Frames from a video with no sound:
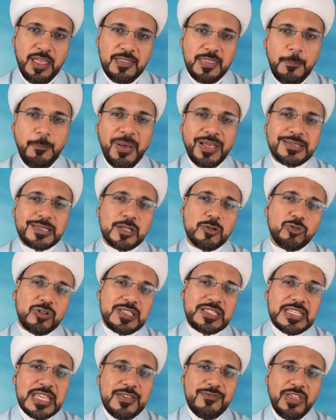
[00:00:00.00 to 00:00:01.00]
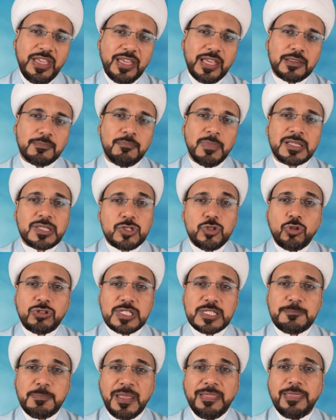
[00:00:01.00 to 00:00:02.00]
The person receiving it must
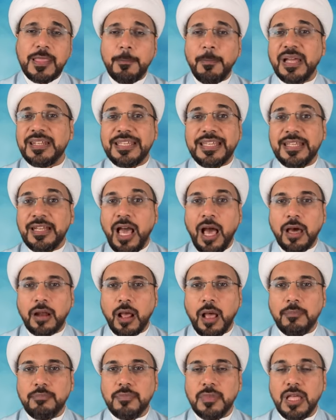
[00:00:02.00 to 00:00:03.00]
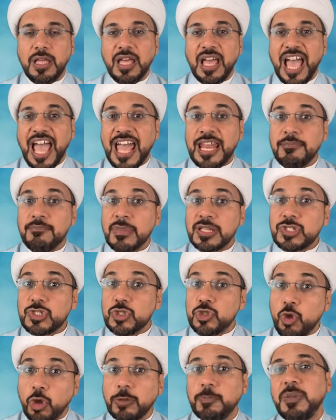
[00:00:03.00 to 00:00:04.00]
not spend the money in haram, and
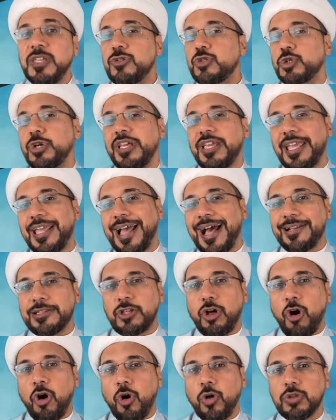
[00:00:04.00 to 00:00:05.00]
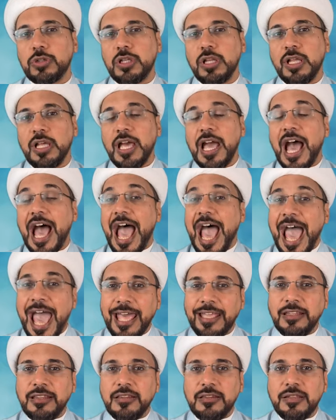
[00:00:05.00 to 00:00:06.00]
must not be drinking alcohol,
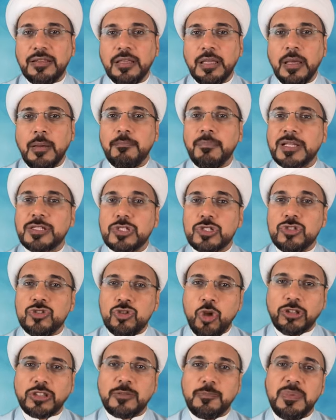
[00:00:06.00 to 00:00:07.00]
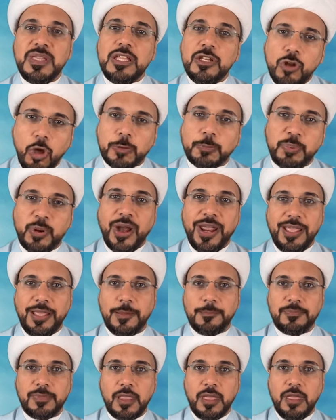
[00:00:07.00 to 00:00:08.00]
and must not be not
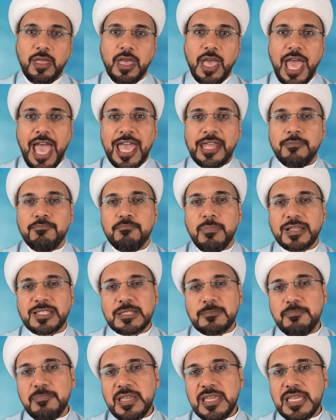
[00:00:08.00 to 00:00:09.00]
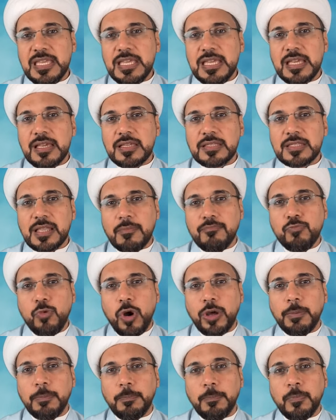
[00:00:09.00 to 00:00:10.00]
praying, and must be
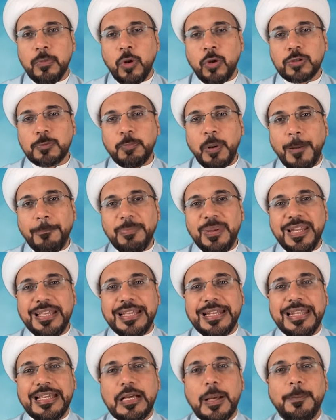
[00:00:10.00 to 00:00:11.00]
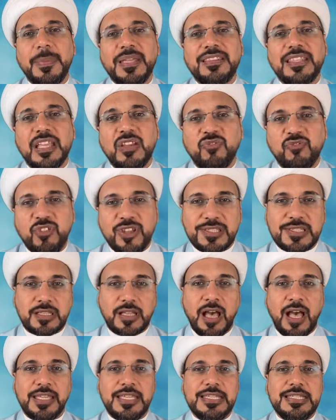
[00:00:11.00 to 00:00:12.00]
someone not publicly committing
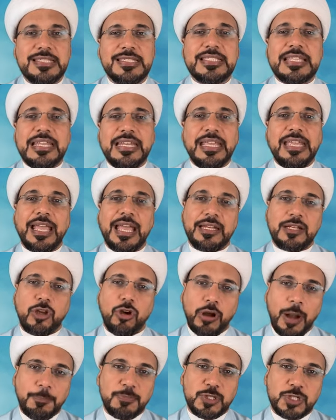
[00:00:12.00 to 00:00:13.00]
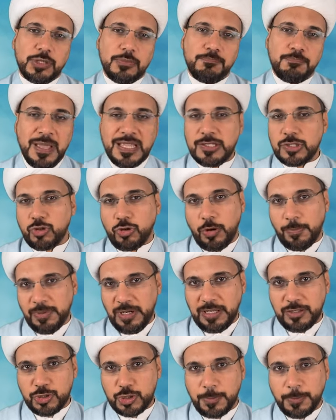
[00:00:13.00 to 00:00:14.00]
fisq, i.e. sinning and corruption, based on
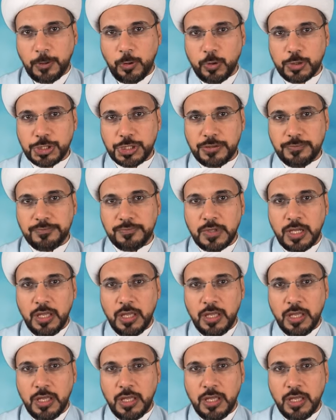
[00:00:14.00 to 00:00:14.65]
obligatory precaution.